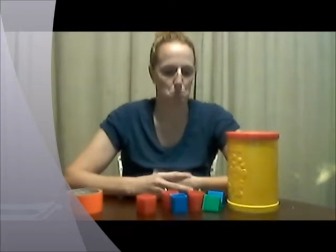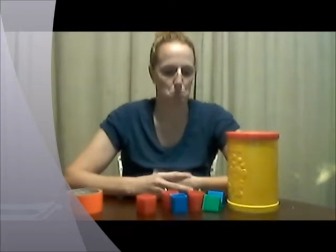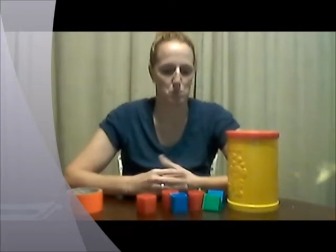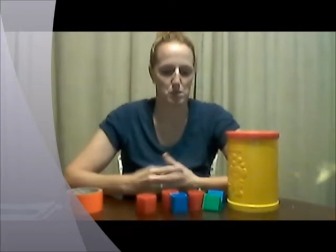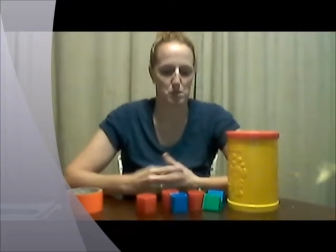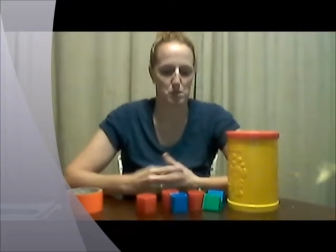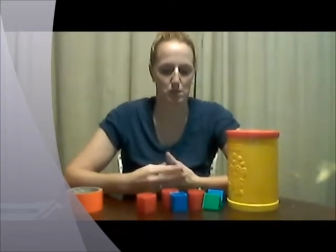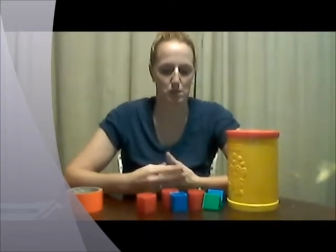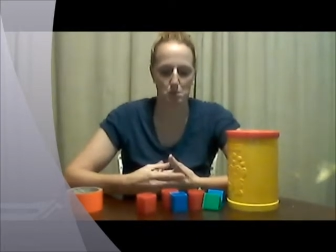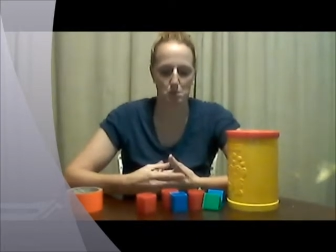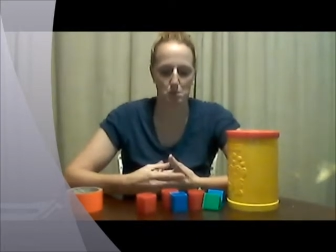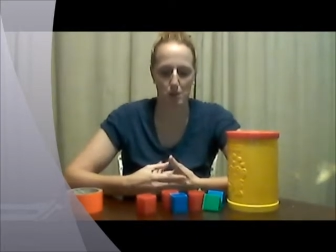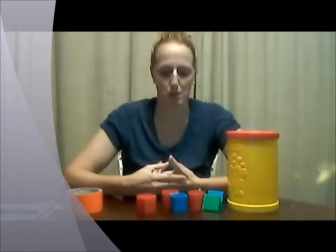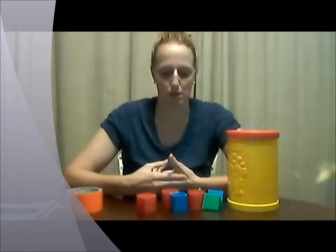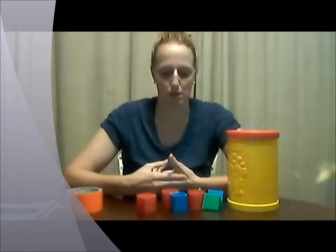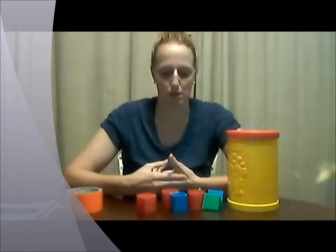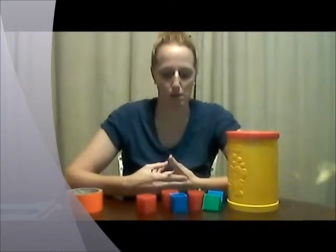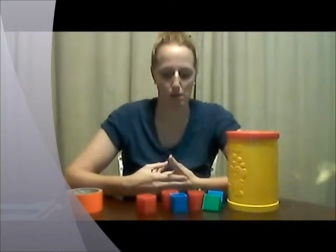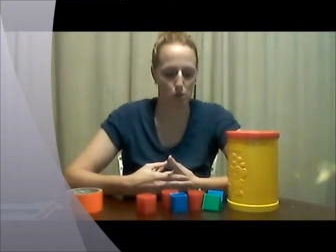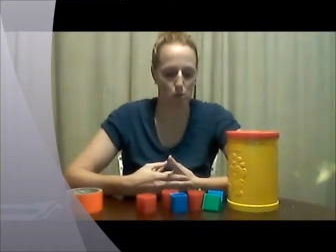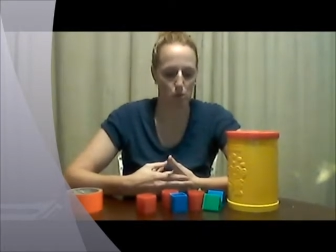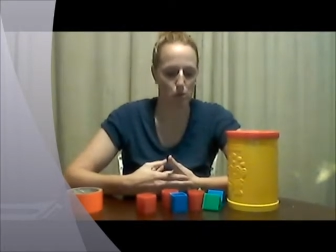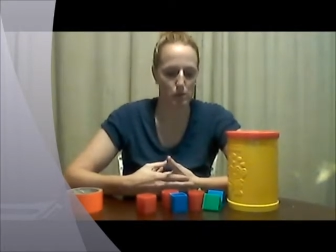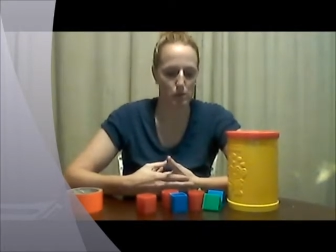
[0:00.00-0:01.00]

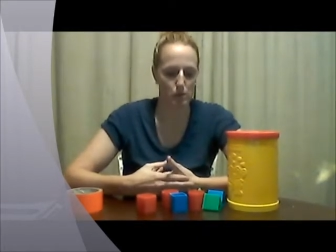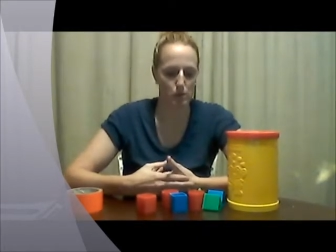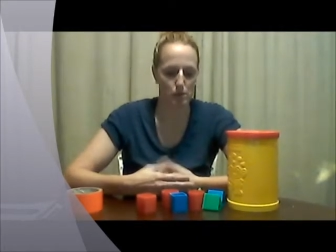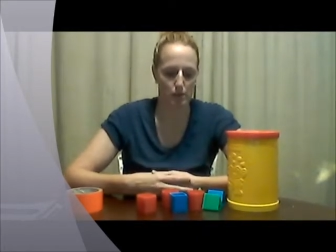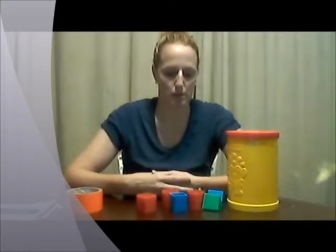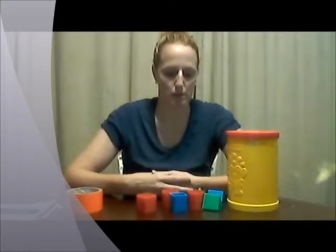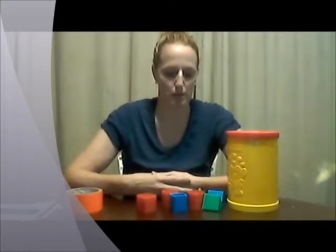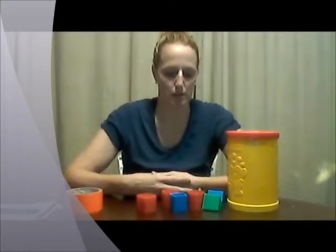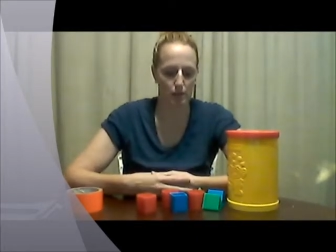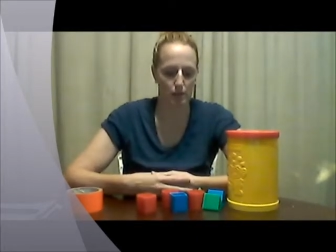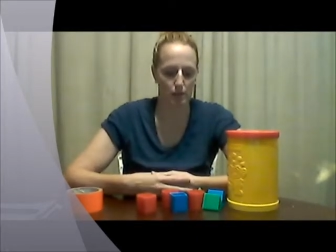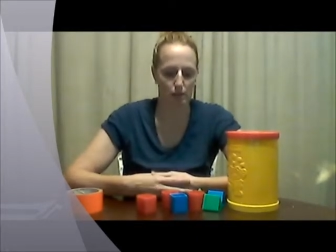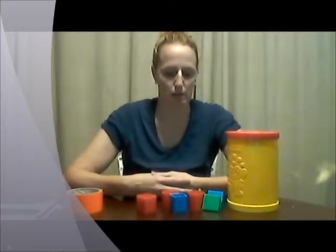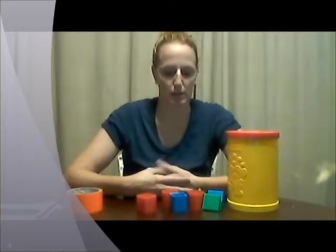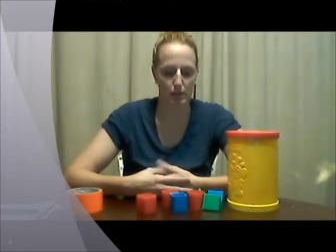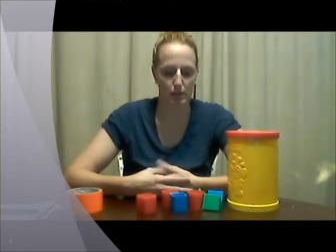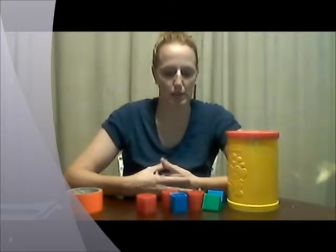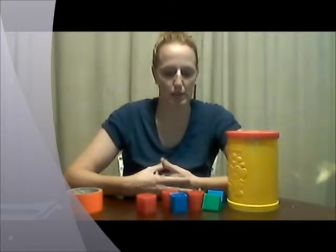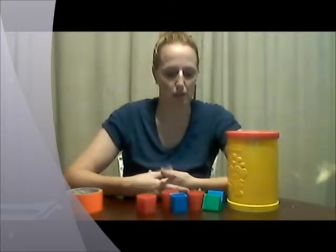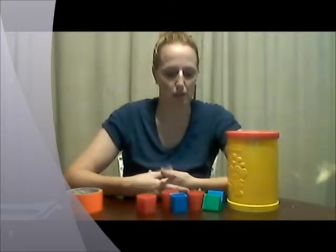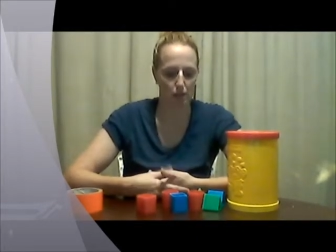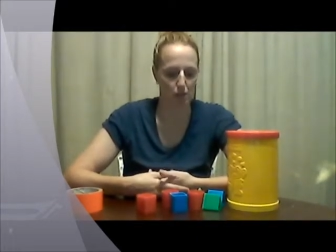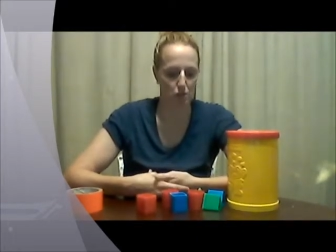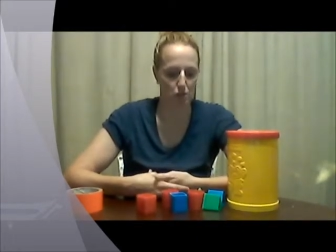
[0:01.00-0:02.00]
6-month-olds and even the
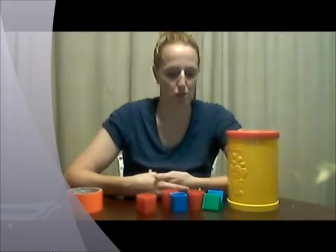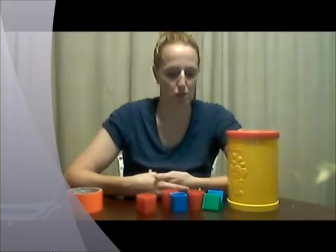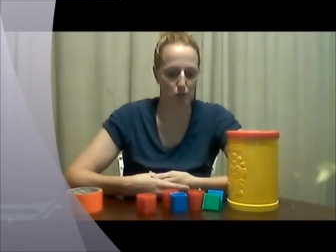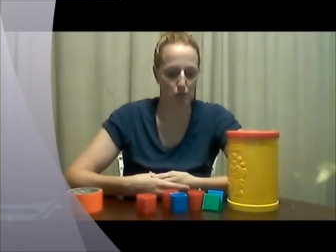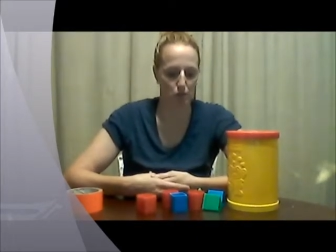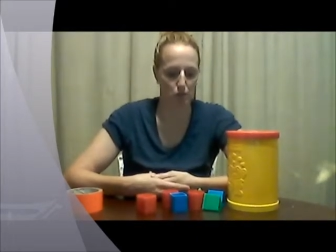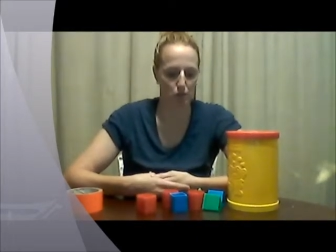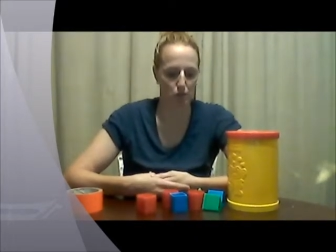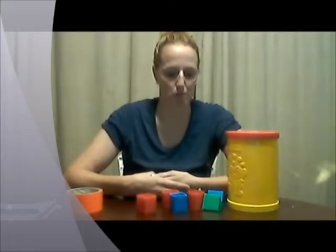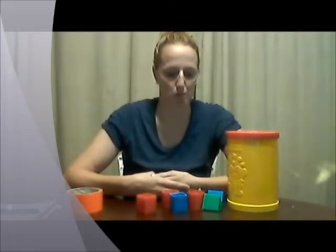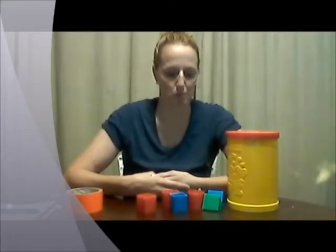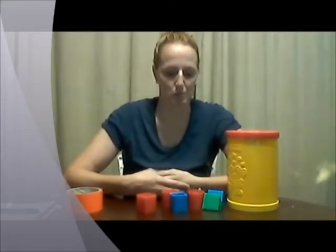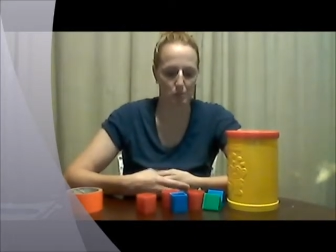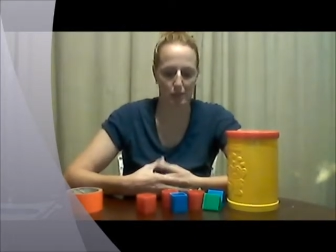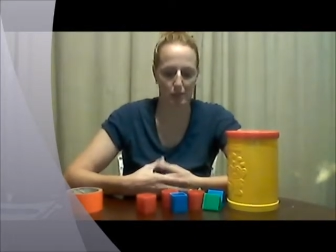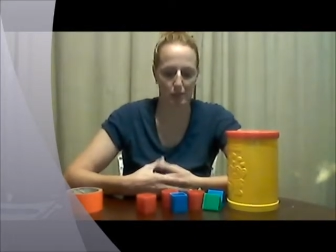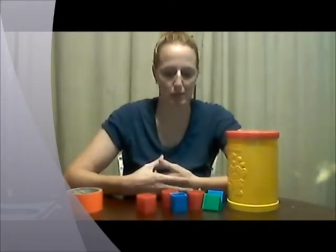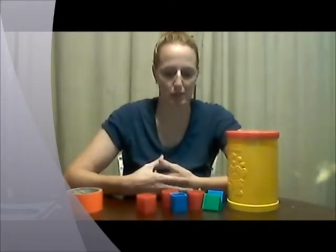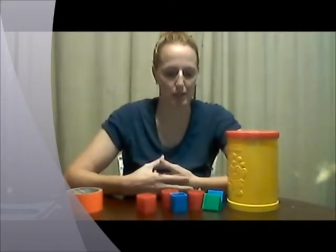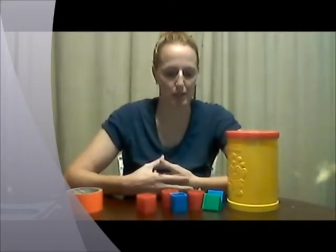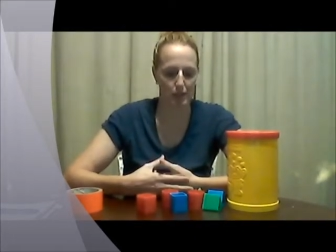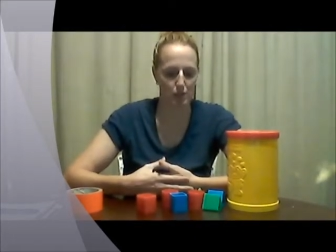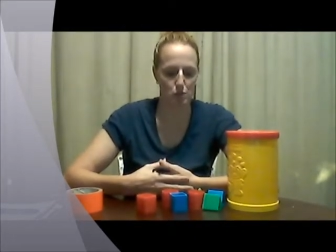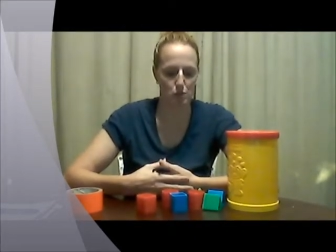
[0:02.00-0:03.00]
younger children up to
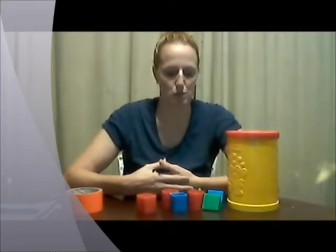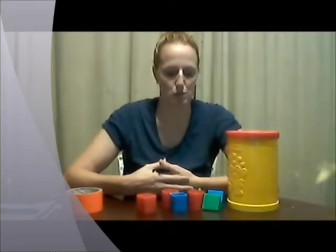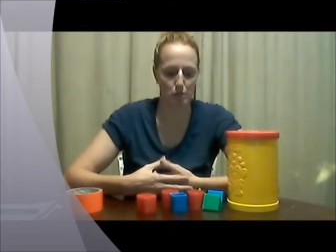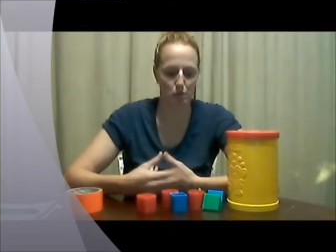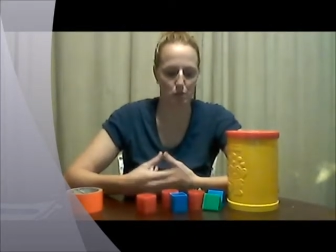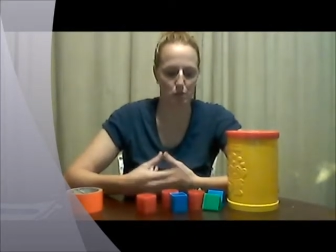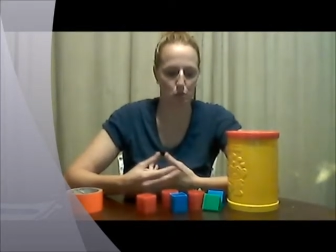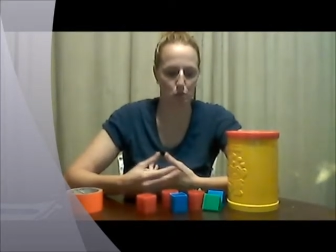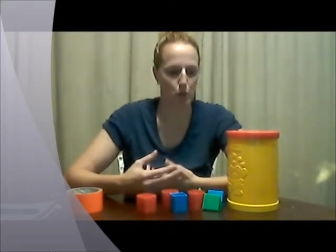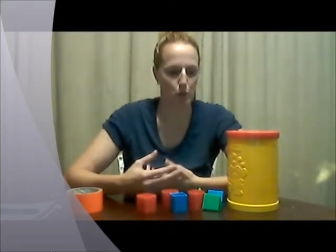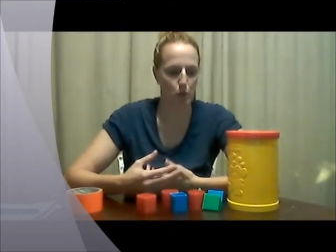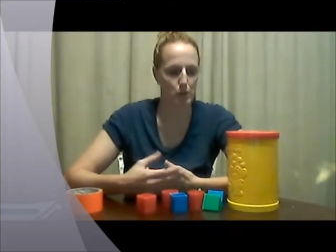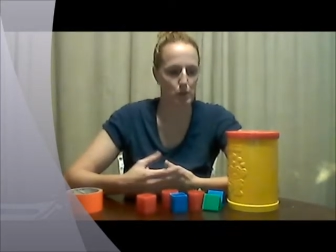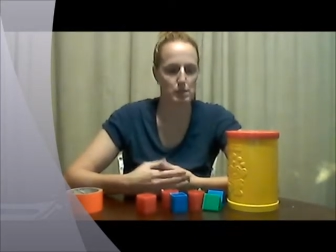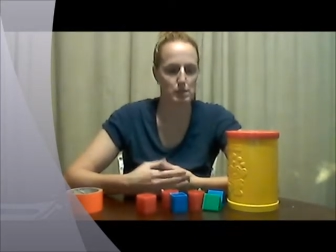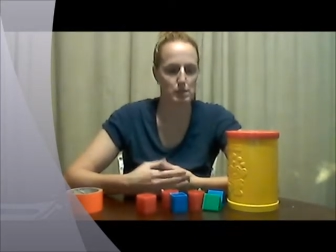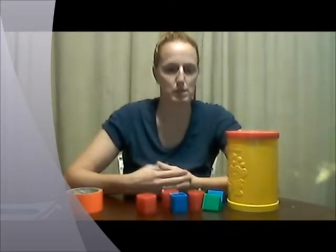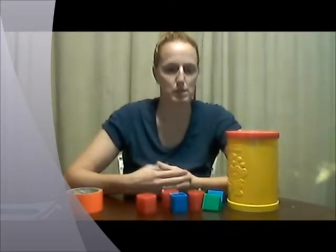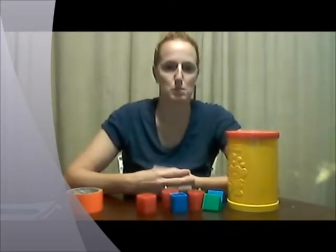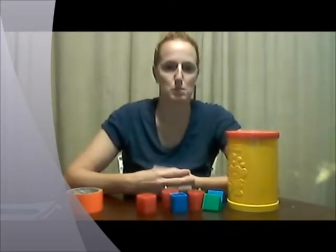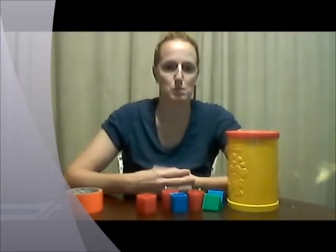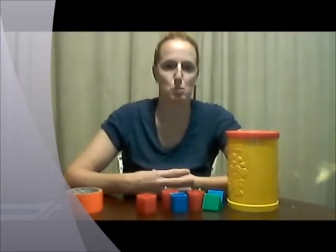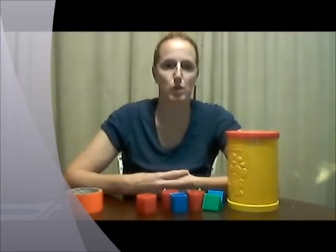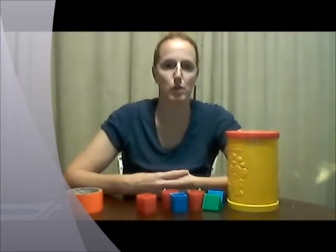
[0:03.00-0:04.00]
age 3 and 4, this
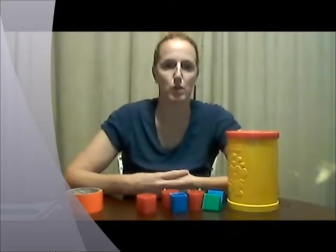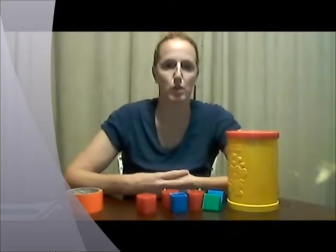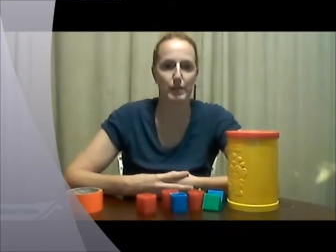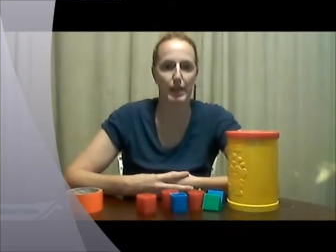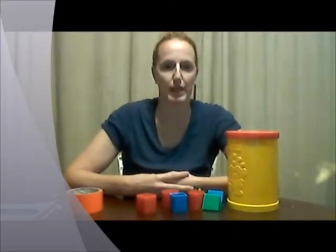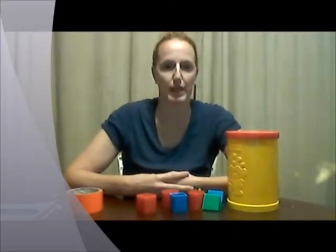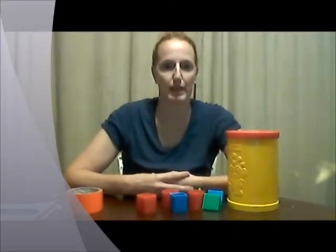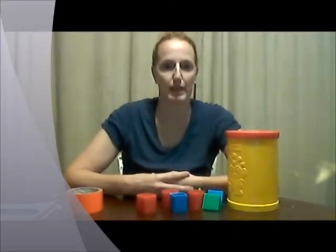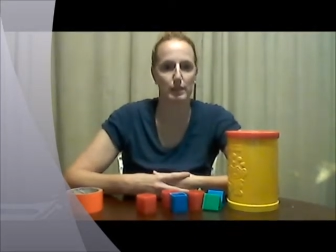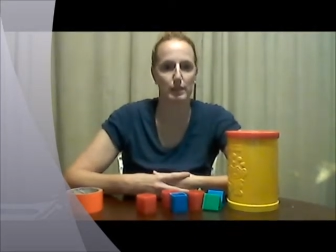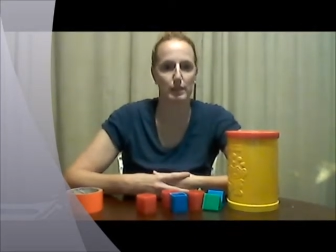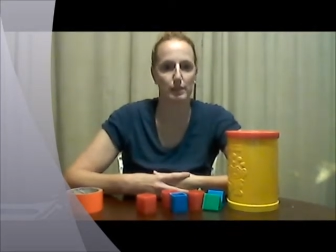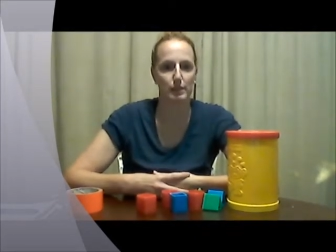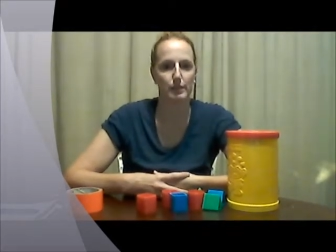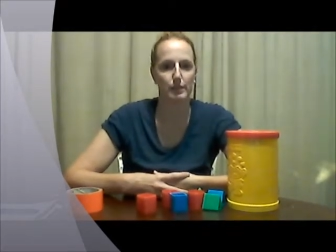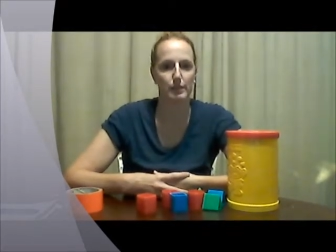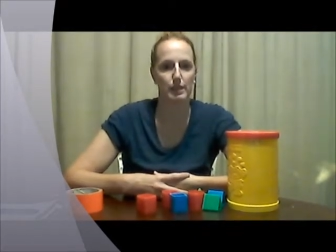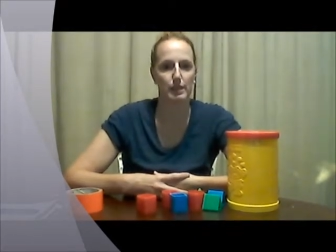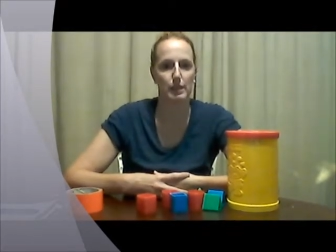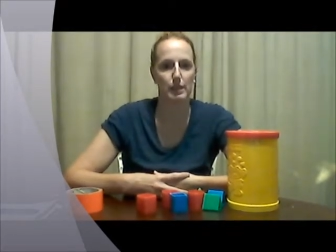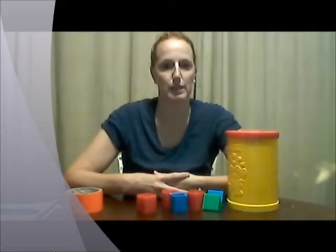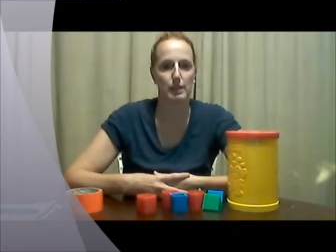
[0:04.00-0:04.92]
is more of an activity